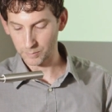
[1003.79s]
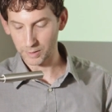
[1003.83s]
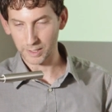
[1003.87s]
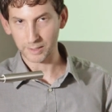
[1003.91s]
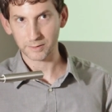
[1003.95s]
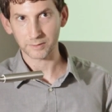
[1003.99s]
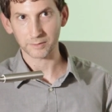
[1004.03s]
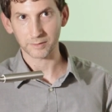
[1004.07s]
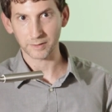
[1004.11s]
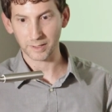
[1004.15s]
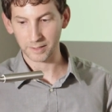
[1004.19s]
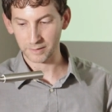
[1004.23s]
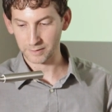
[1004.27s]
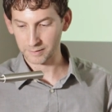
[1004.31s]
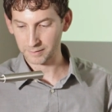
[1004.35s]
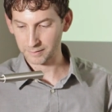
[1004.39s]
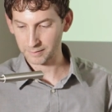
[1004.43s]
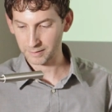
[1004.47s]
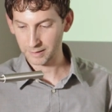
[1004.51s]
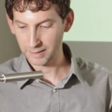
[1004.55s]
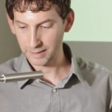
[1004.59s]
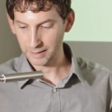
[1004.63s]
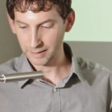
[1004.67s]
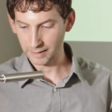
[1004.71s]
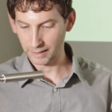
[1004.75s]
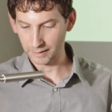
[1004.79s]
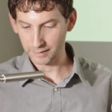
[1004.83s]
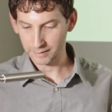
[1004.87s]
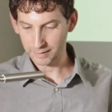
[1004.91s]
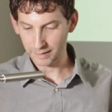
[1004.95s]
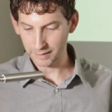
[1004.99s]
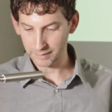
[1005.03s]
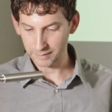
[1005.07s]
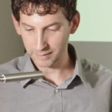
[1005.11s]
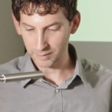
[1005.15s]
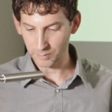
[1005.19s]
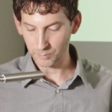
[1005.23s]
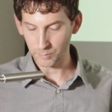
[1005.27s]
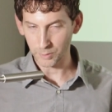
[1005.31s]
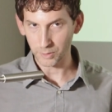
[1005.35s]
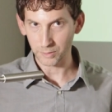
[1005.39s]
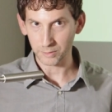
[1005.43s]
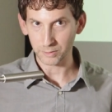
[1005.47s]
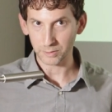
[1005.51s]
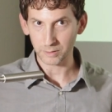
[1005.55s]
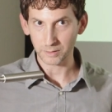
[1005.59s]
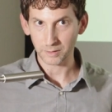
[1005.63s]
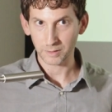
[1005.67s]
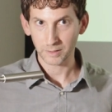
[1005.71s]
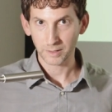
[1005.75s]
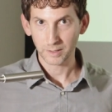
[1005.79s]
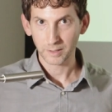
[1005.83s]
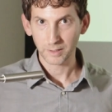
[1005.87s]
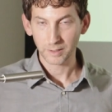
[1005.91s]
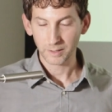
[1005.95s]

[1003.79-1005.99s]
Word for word: patriarch's intended murder